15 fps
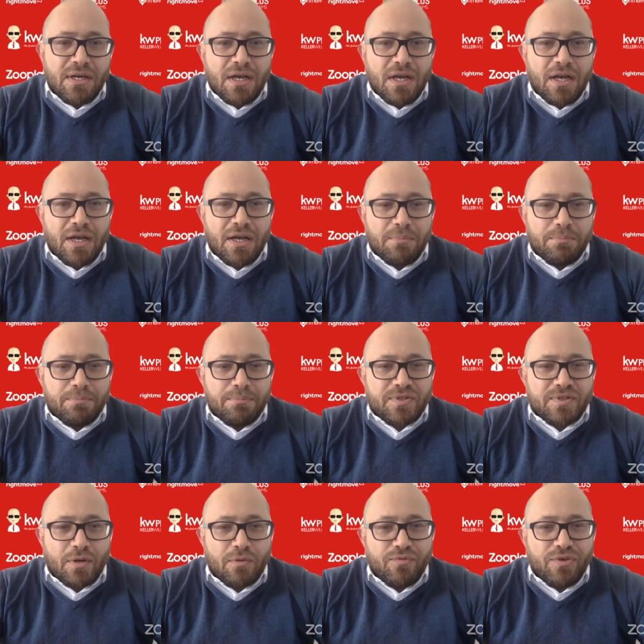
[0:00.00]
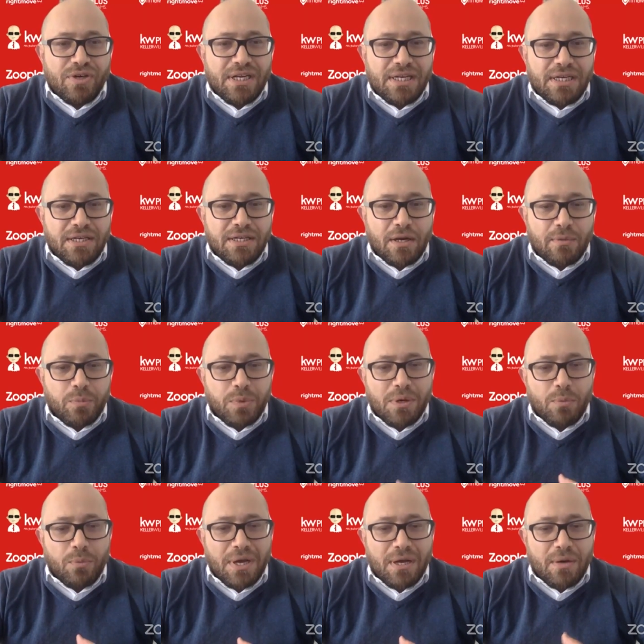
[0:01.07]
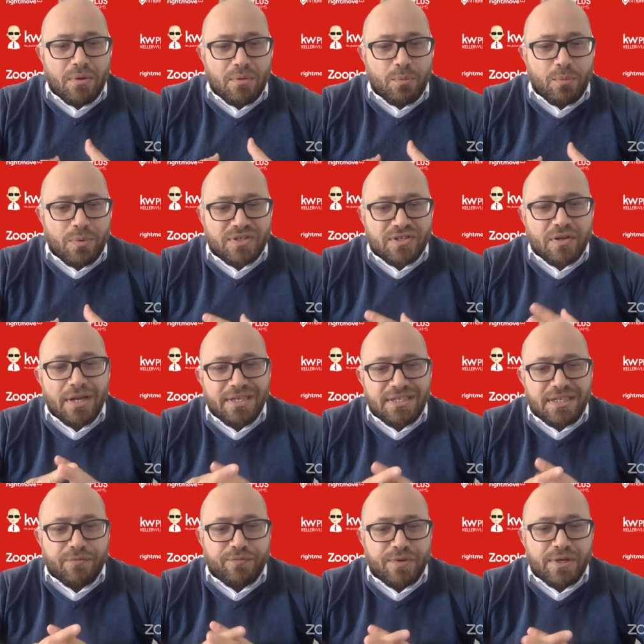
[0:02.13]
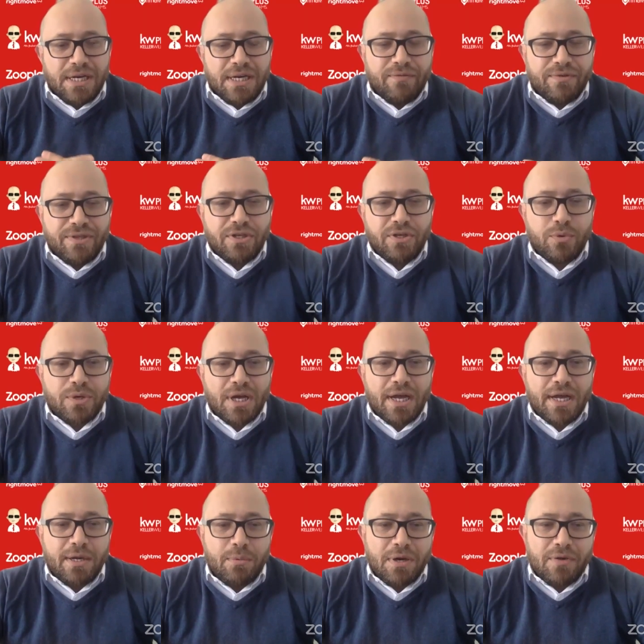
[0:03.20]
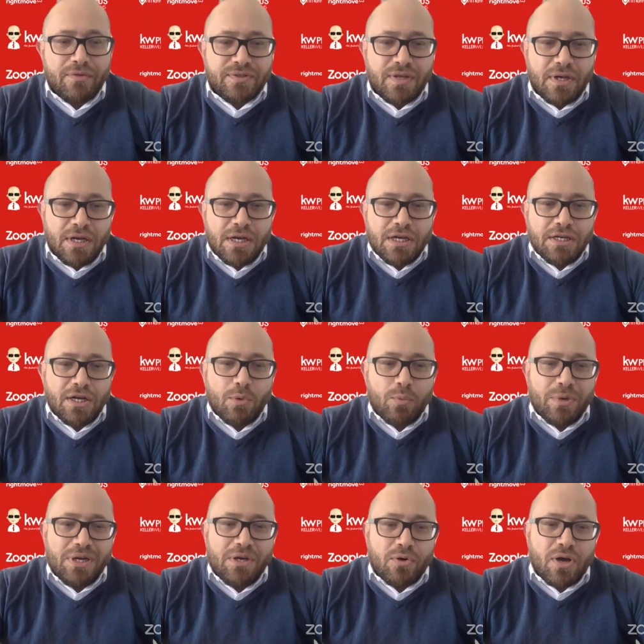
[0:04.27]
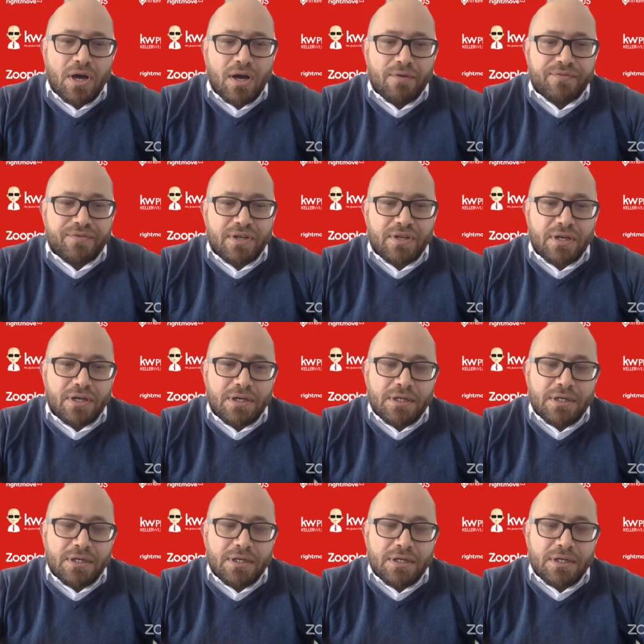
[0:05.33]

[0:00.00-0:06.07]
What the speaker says: So really, we're slightly different here in the UK, whereas, we look after,